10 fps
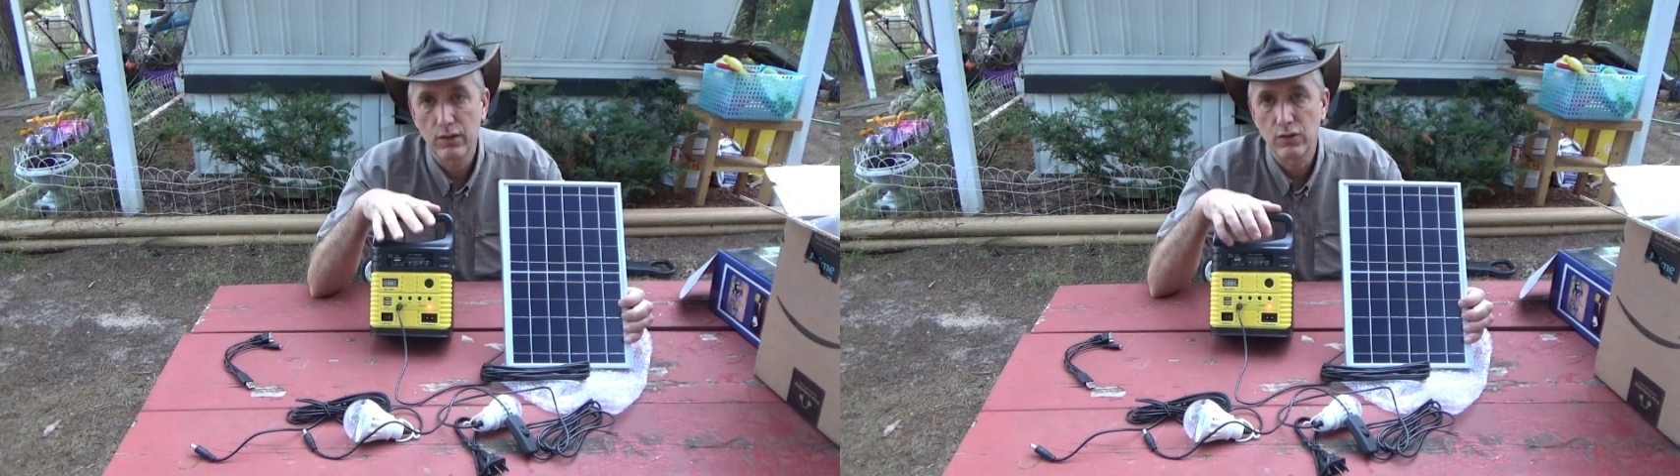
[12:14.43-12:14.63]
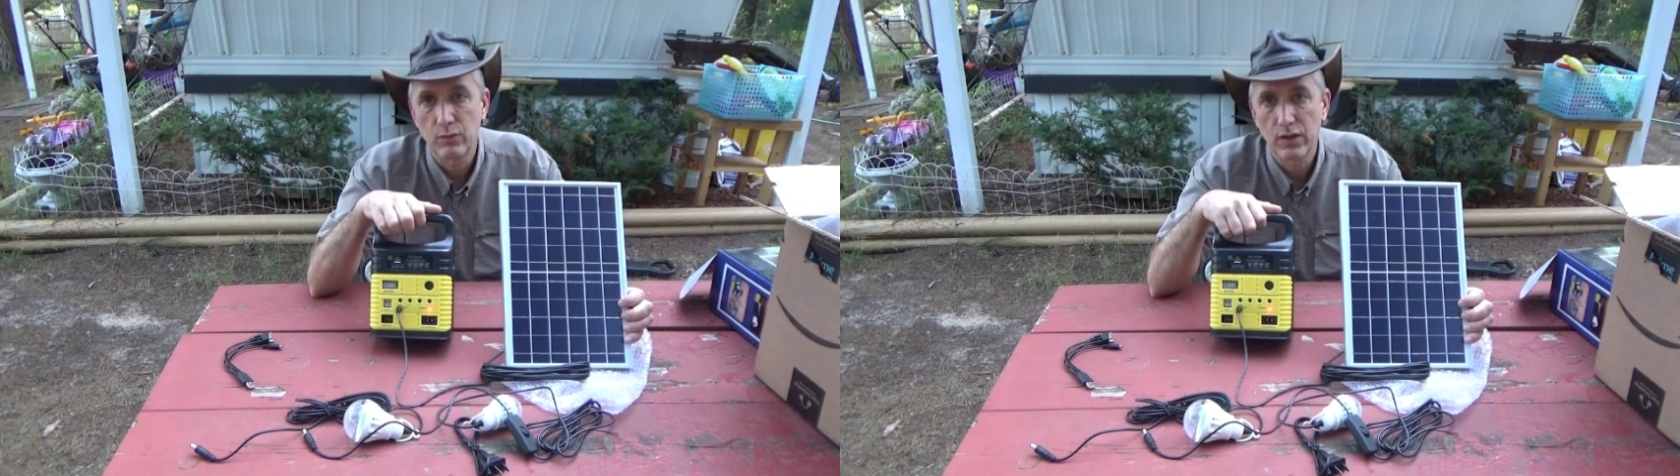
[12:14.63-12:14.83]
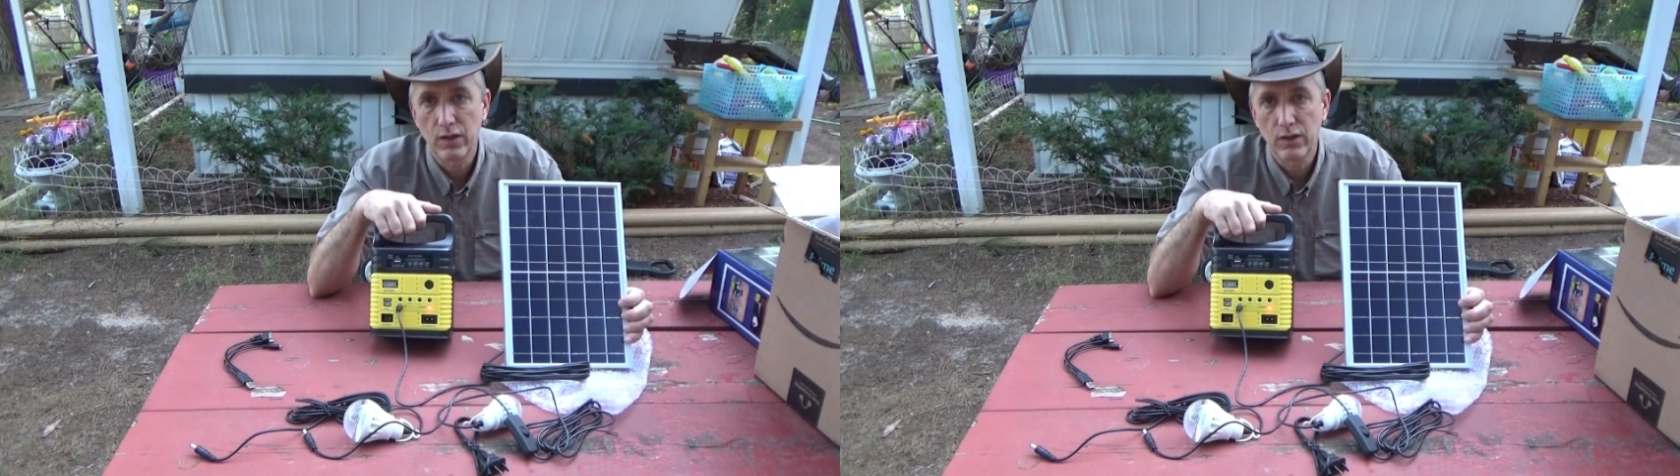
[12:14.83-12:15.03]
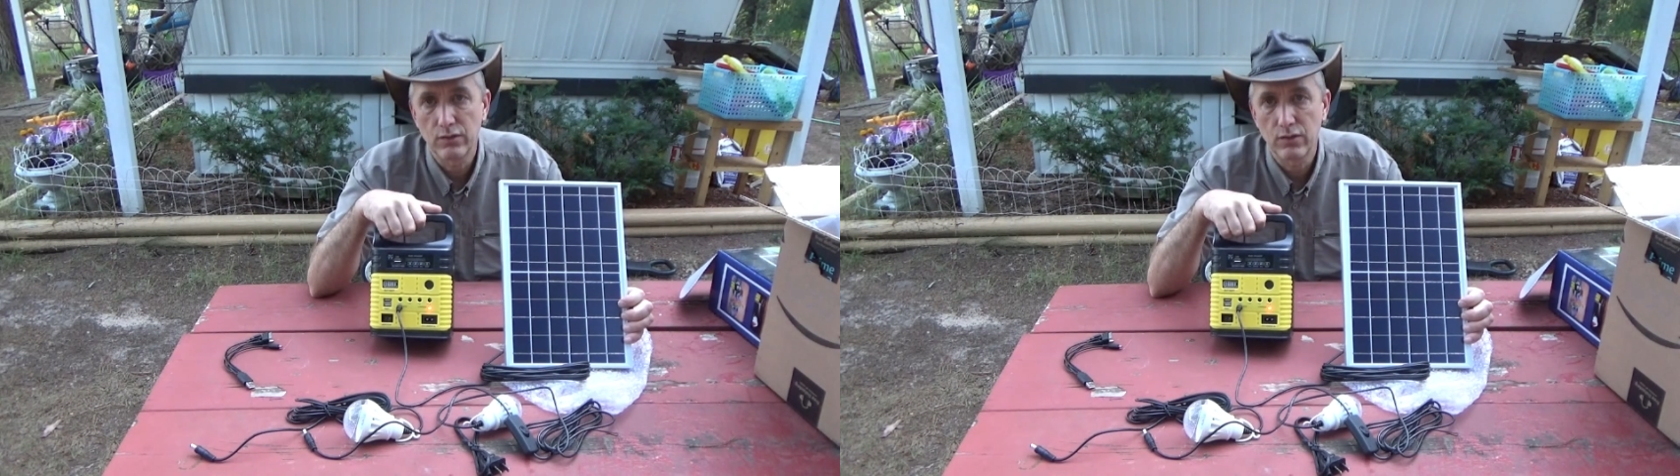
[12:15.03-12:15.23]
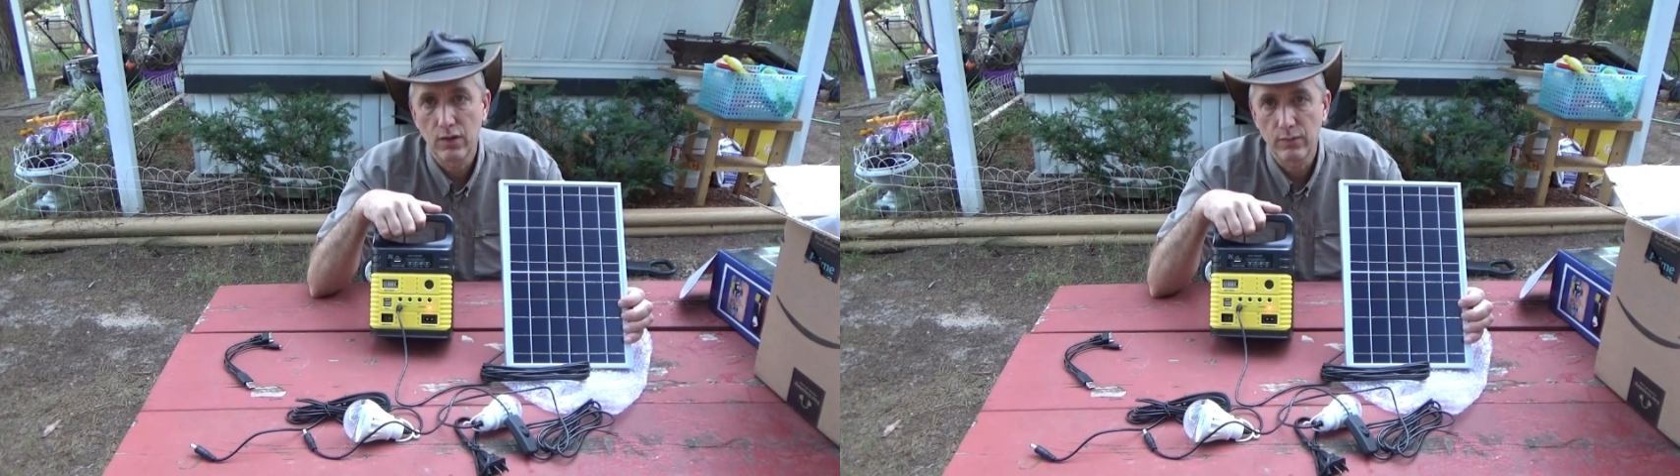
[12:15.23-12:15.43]

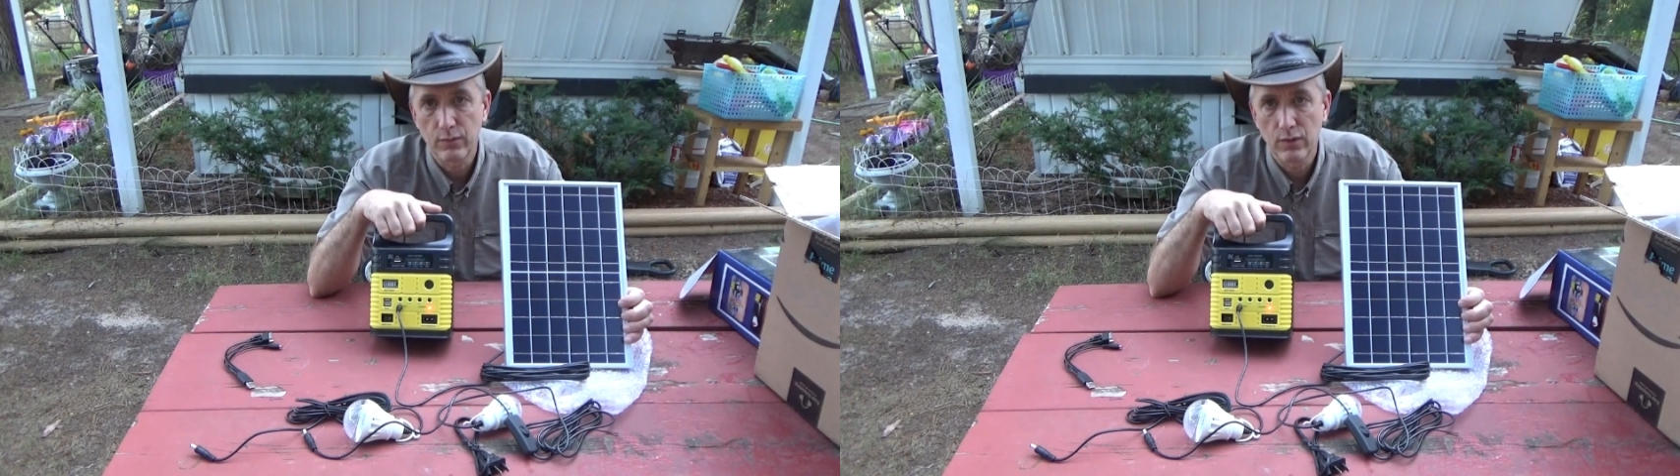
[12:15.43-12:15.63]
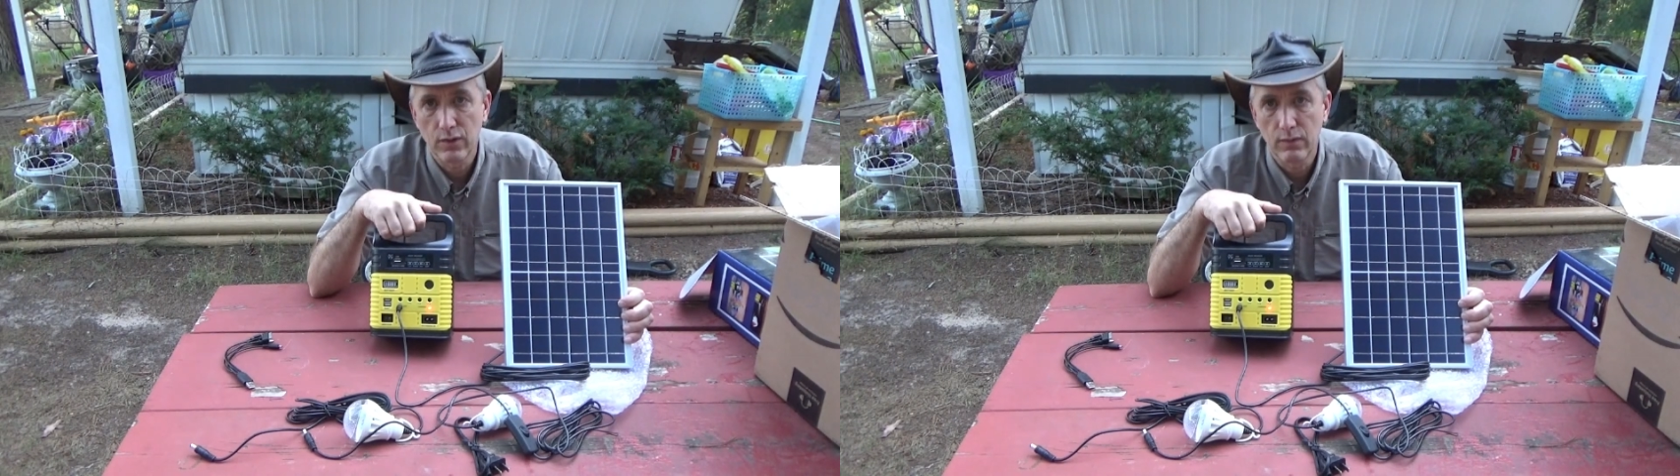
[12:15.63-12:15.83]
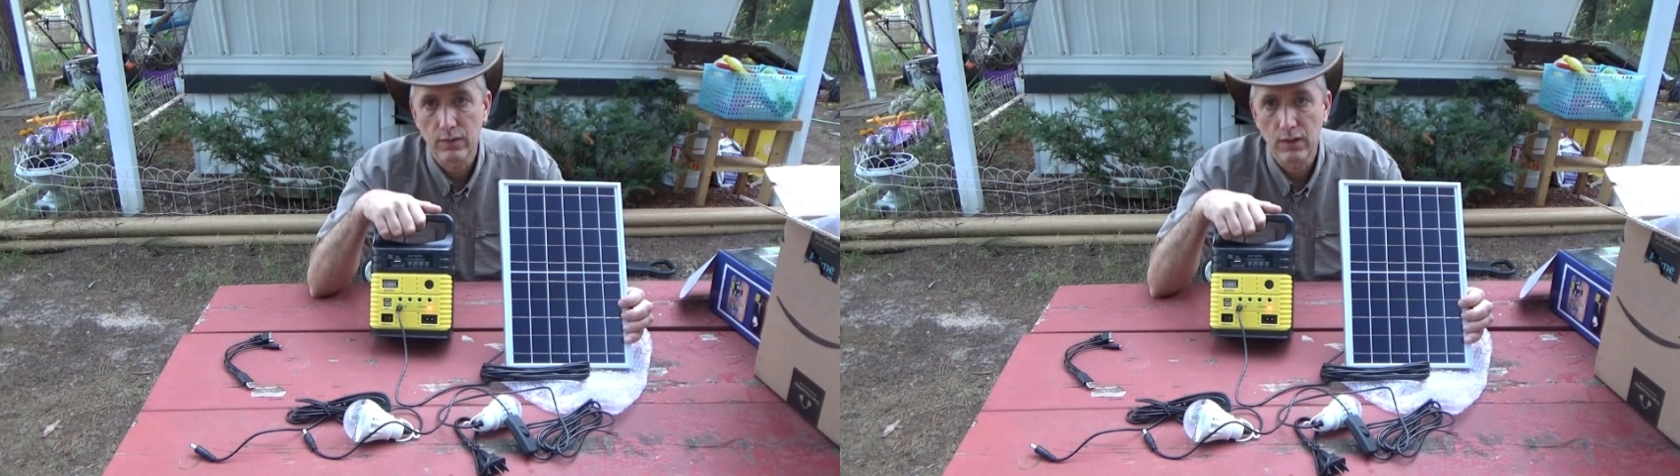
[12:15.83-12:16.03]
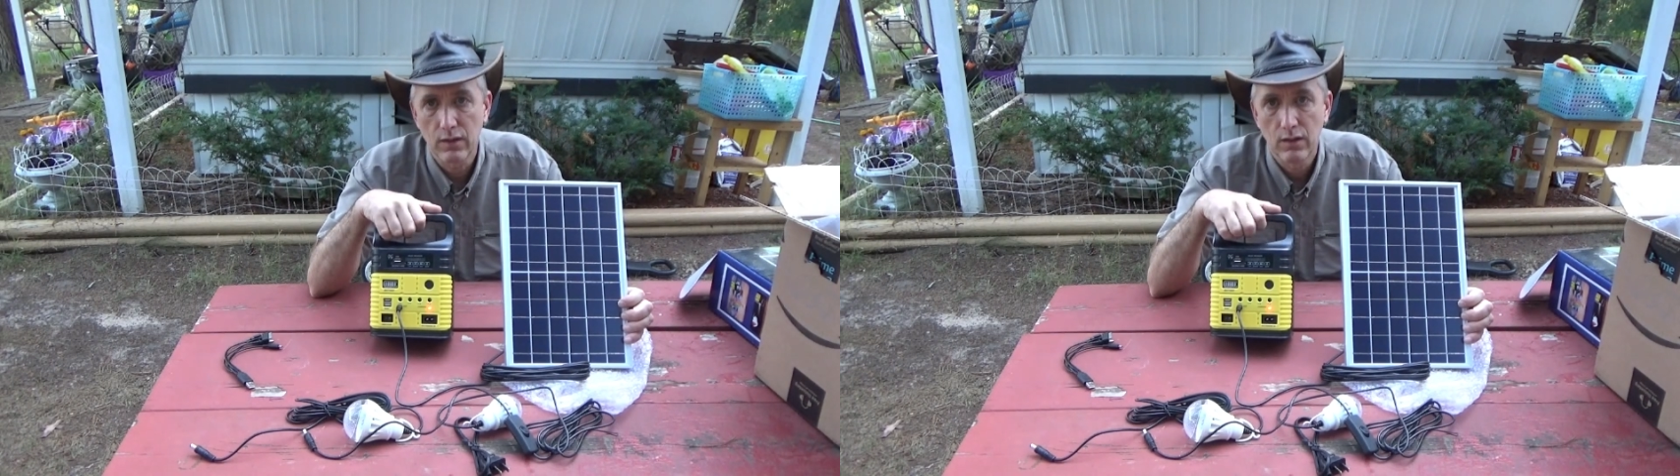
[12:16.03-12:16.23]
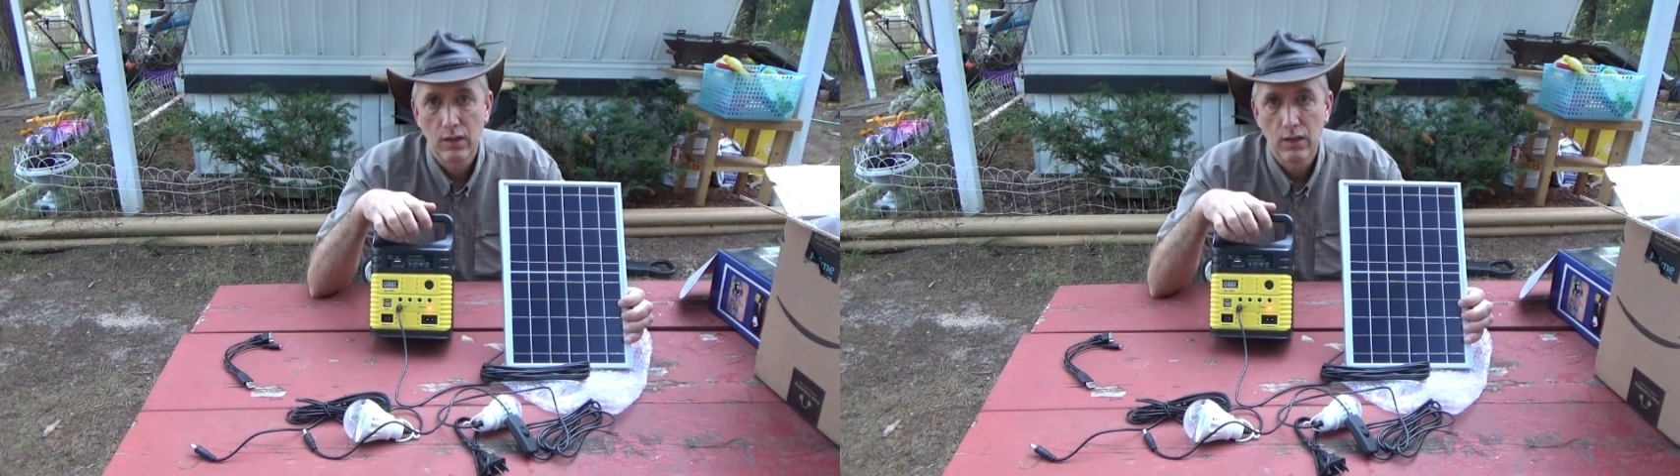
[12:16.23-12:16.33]
experience in off-grid living